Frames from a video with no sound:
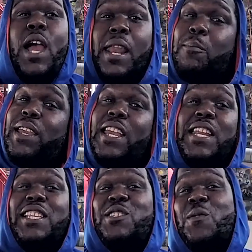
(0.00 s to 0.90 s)
You gotta be in
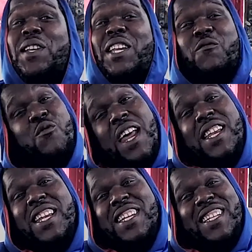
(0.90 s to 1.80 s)
it to win it. You're not
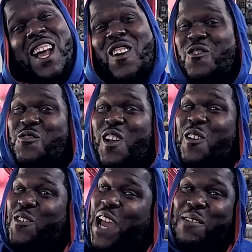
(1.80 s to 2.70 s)
in it, I don't
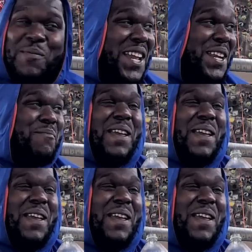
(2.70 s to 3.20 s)
know. You gotta be in it,